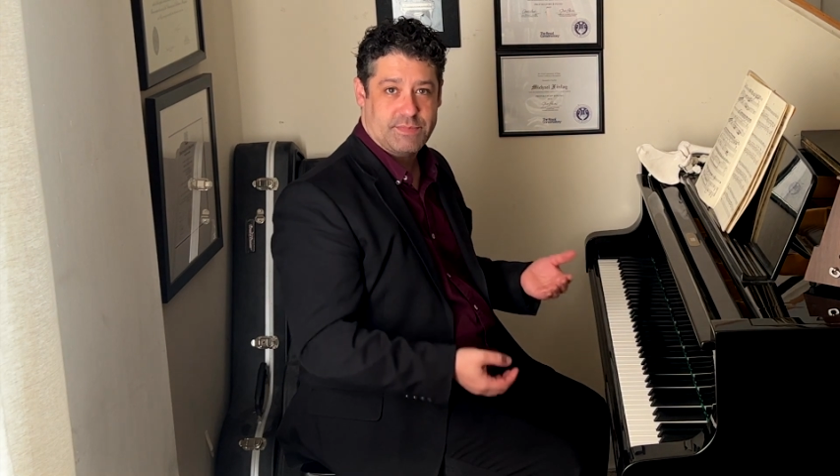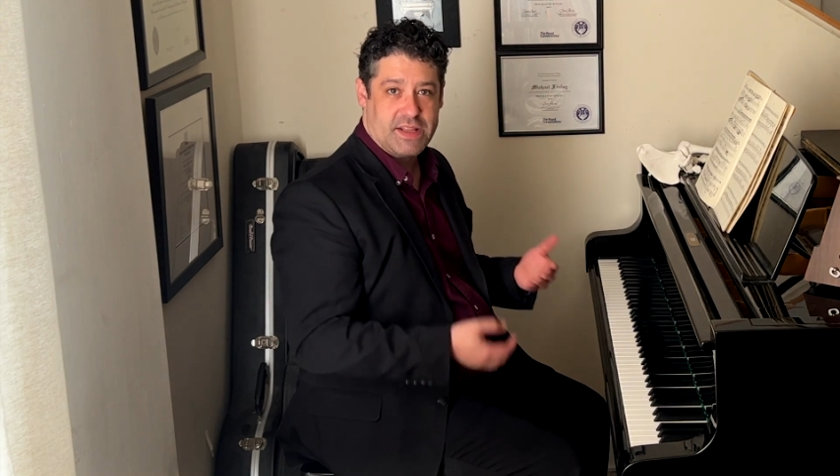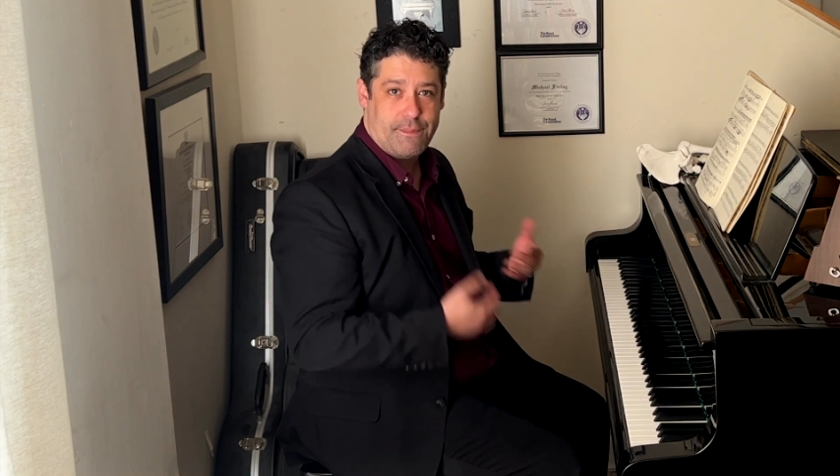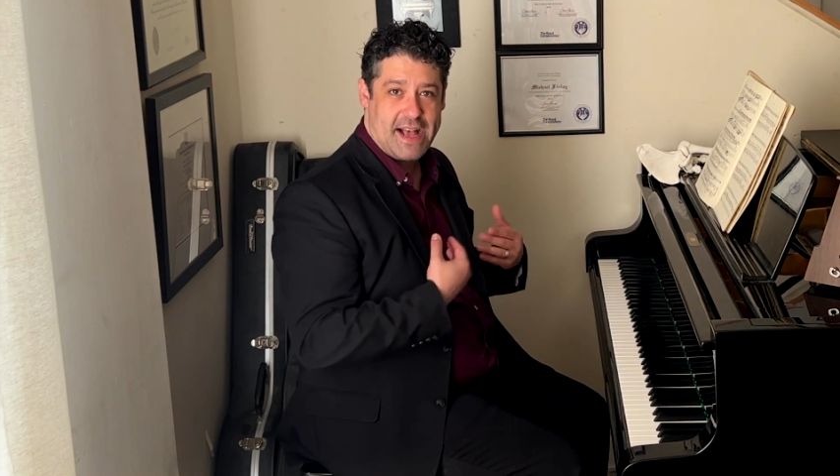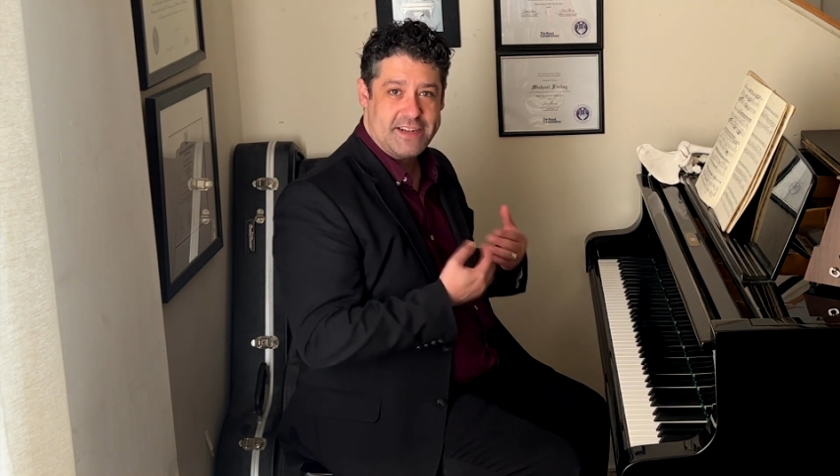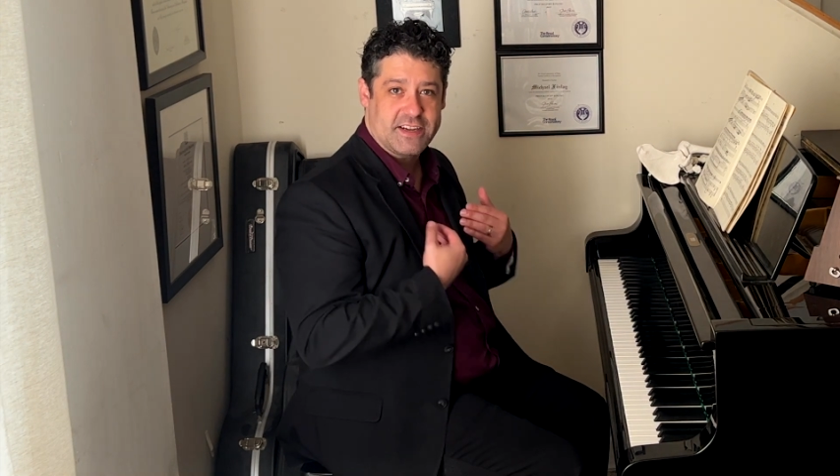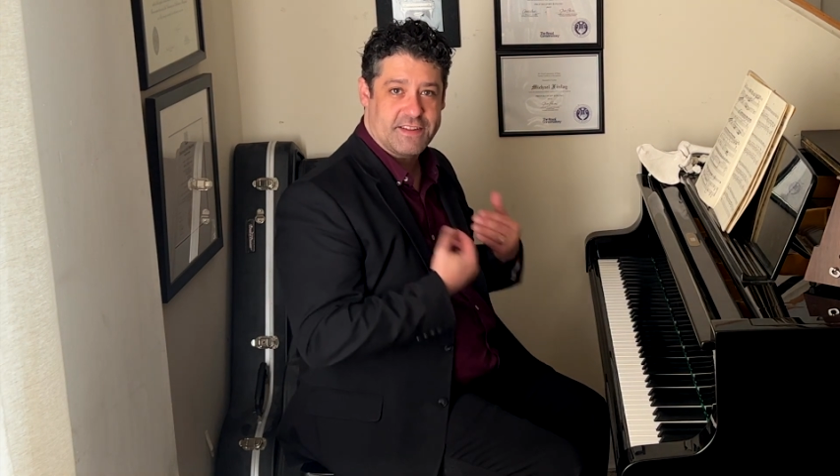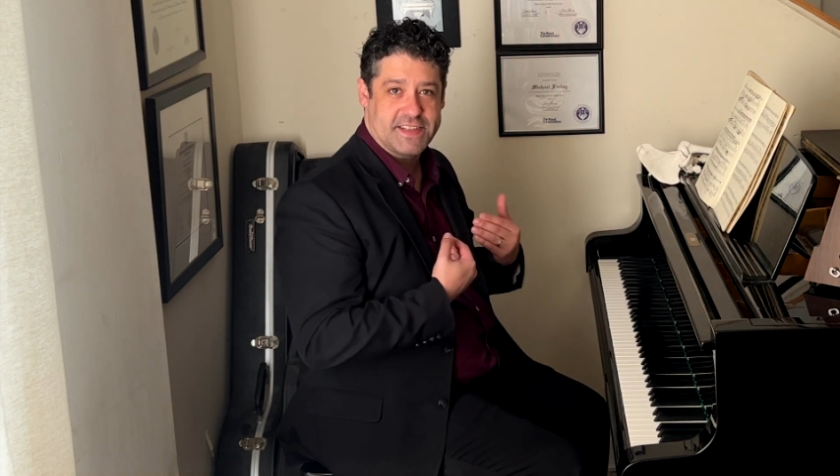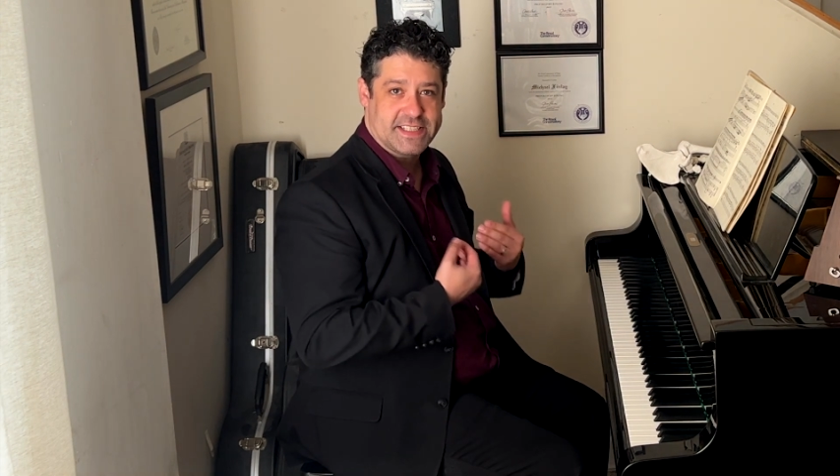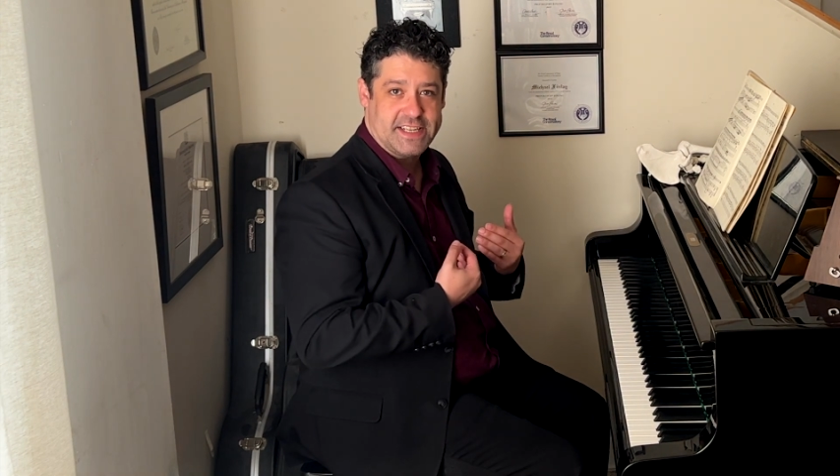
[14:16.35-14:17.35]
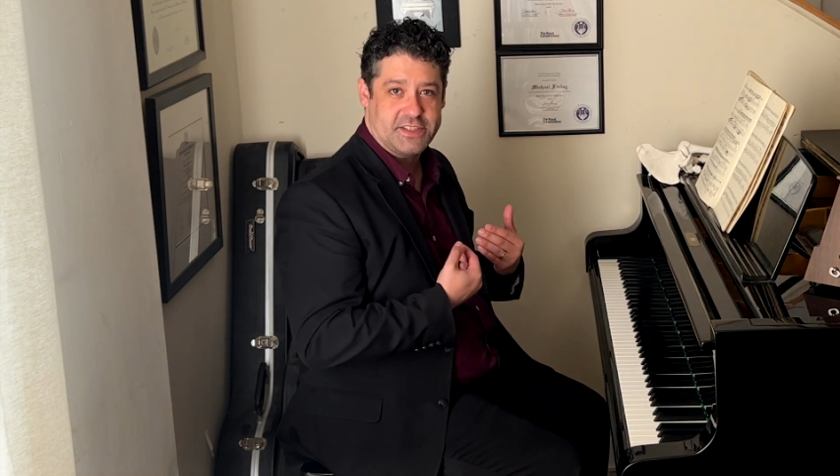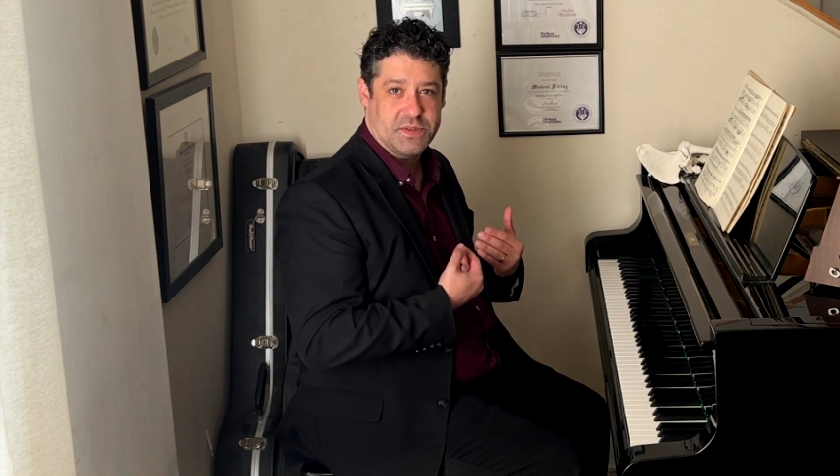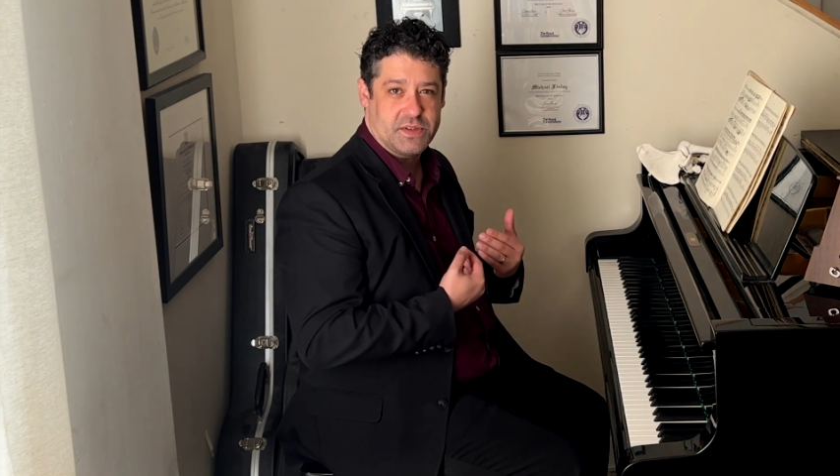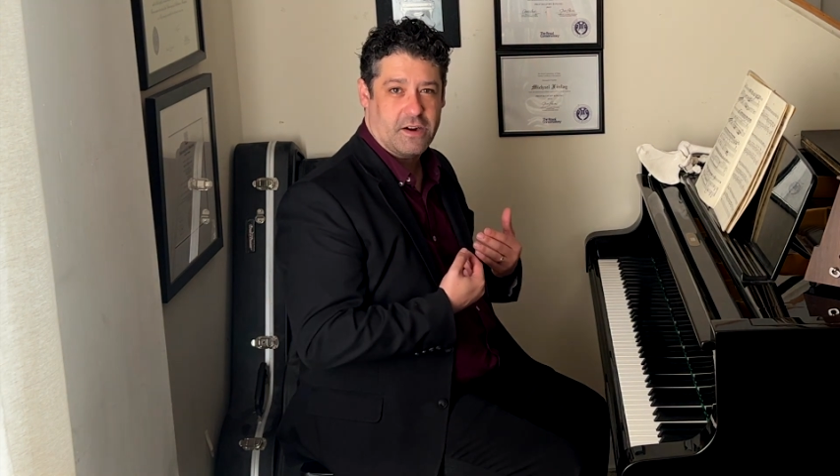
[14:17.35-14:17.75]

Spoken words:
but the magic of this etude